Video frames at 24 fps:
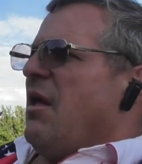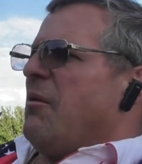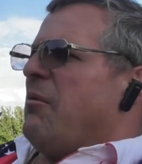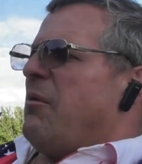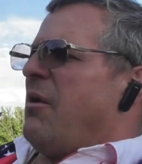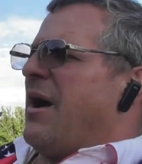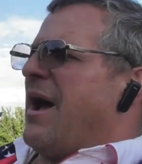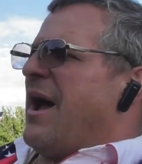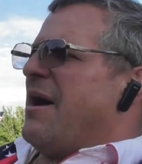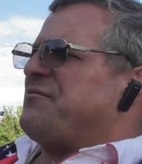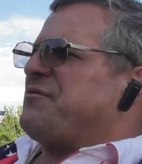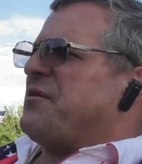
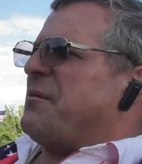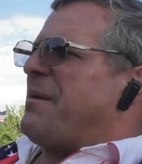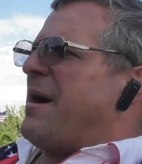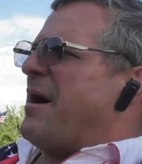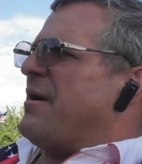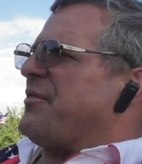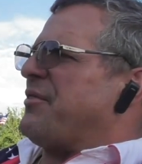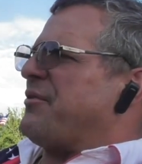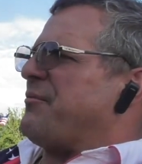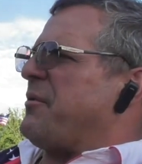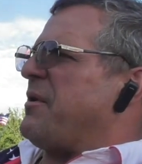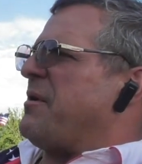Well, after
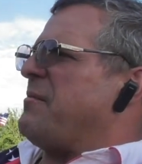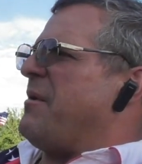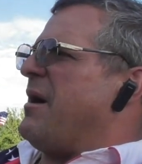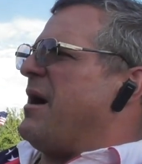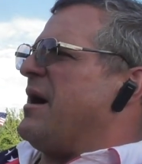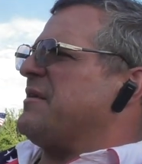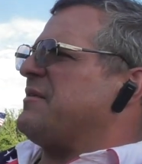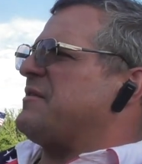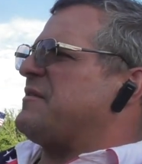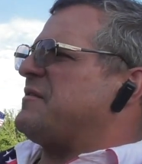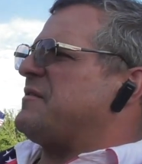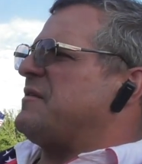about 3
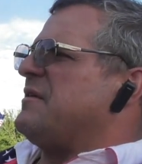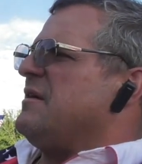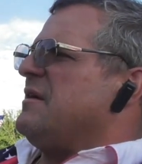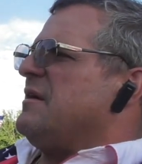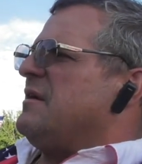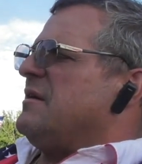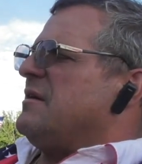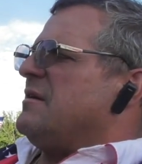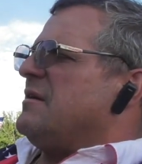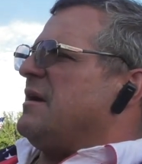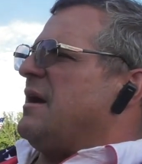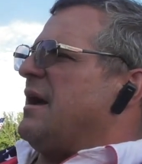months,
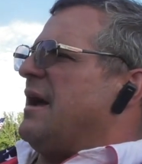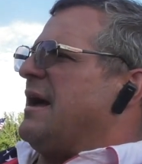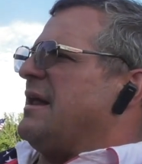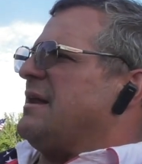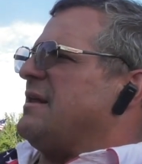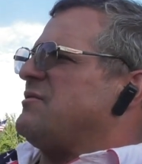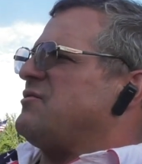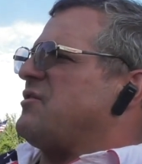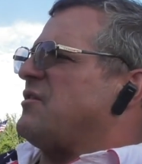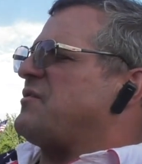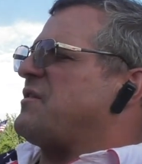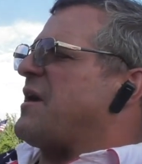and
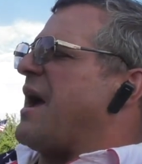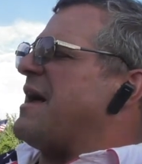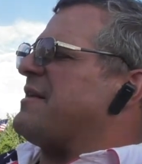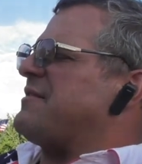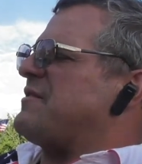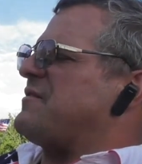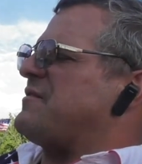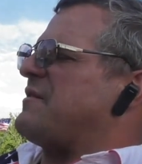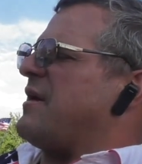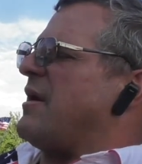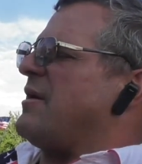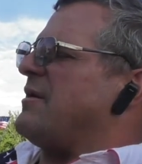it just got
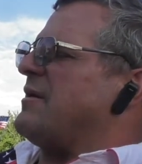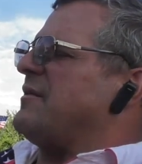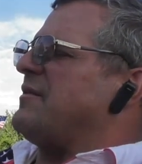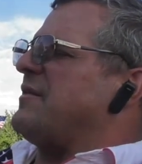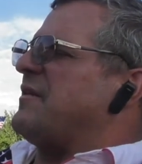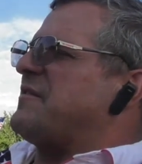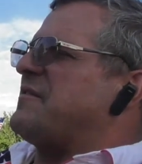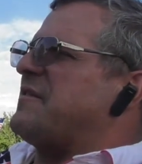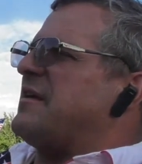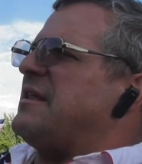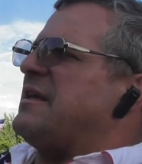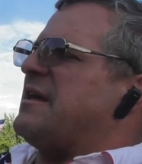started,
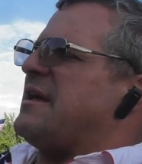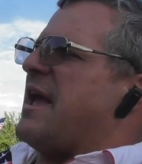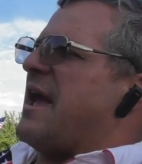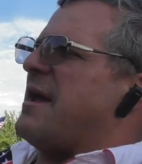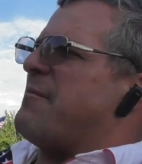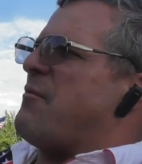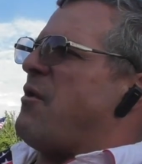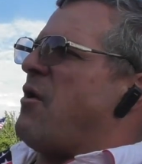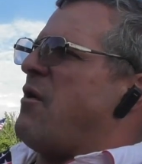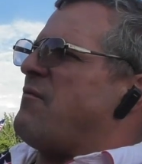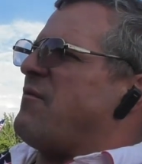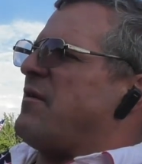the city
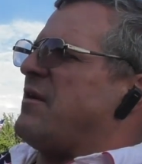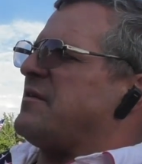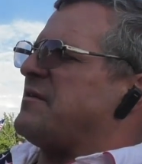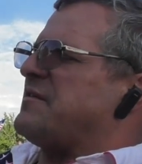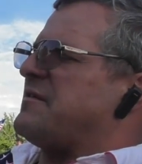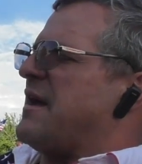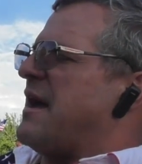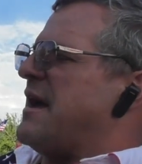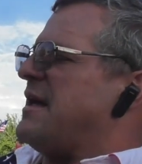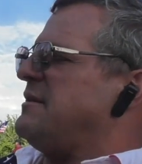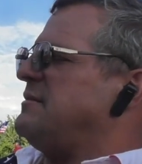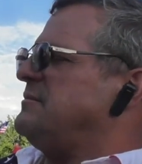came over and
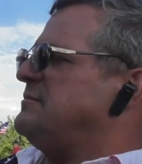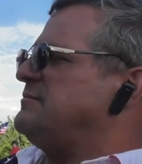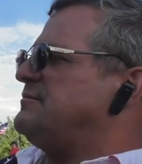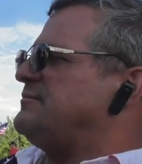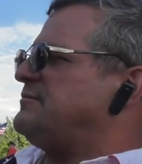said,